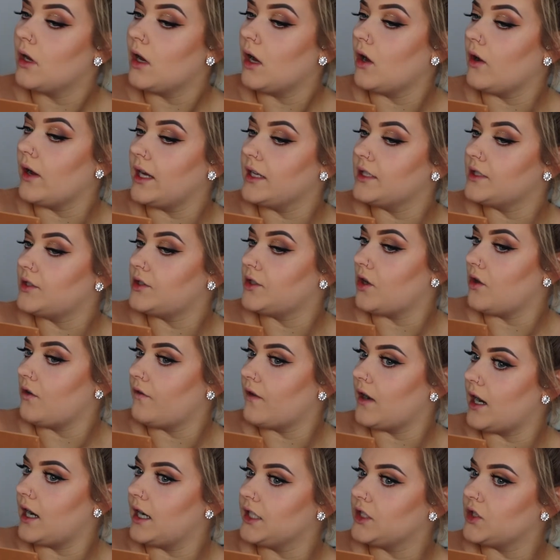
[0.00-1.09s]
Okay, so
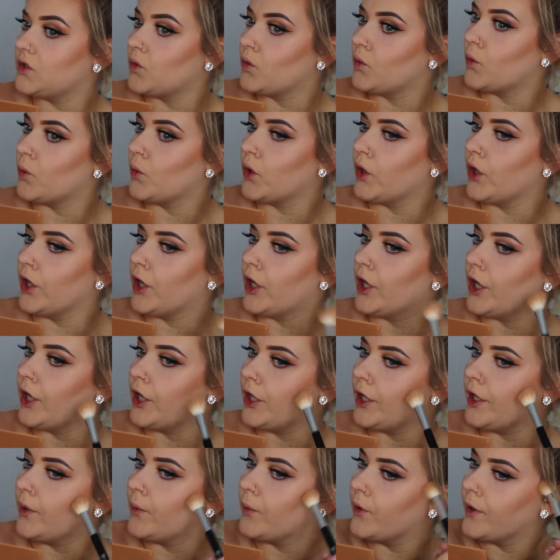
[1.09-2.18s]
far it's
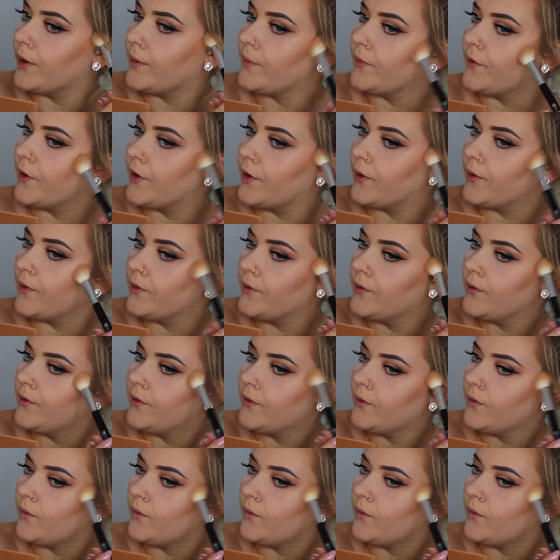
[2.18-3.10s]
really warm tone.